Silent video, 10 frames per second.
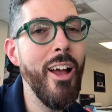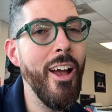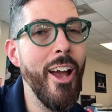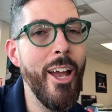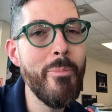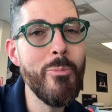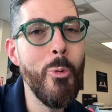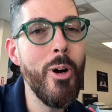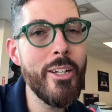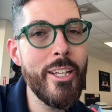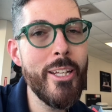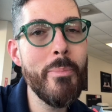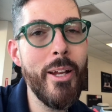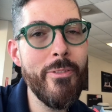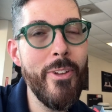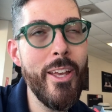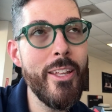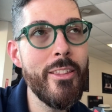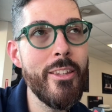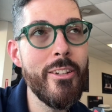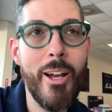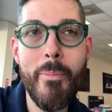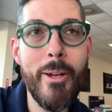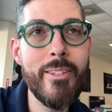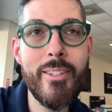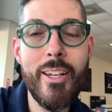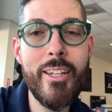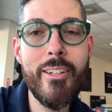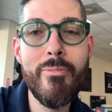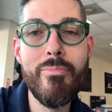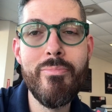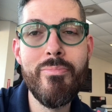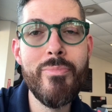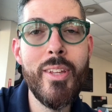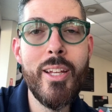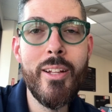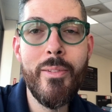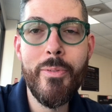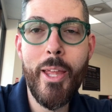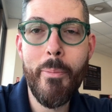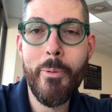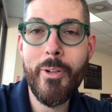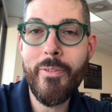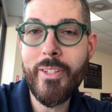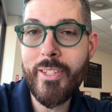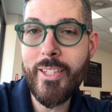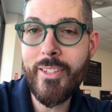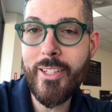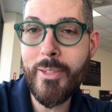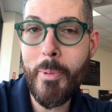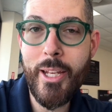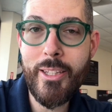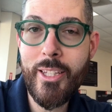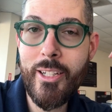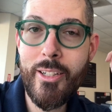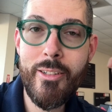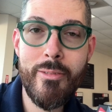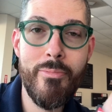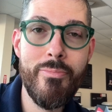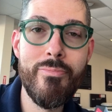I'm walking by faith, not by sight. That previous season is back there.